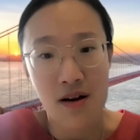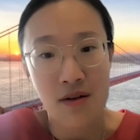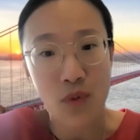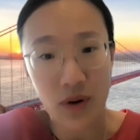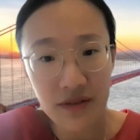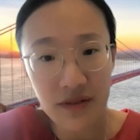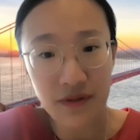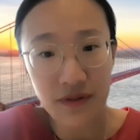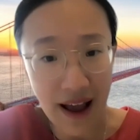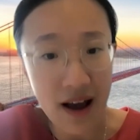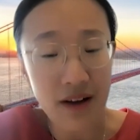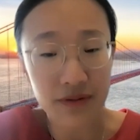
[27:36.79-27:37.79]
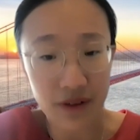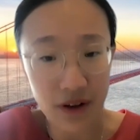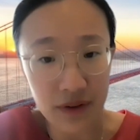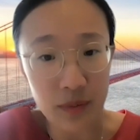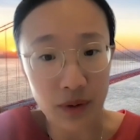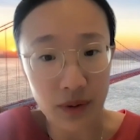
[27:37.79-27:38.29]
more than half of
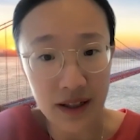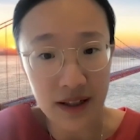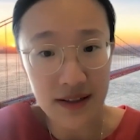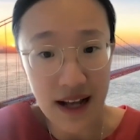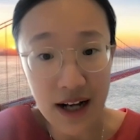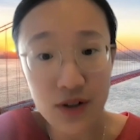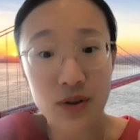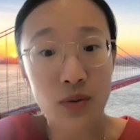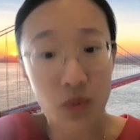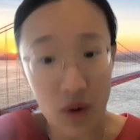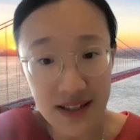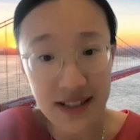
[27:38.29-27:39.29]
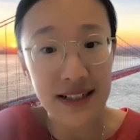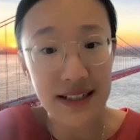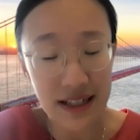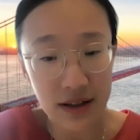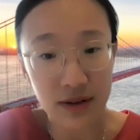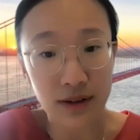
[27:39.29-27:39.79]
employees actually want to
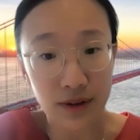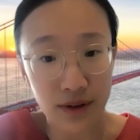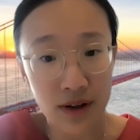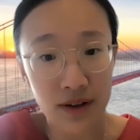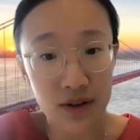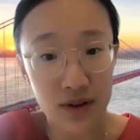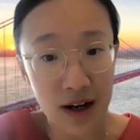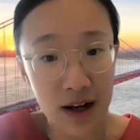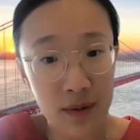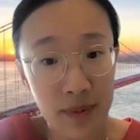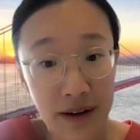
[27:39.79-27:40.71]
continue to learn on the job.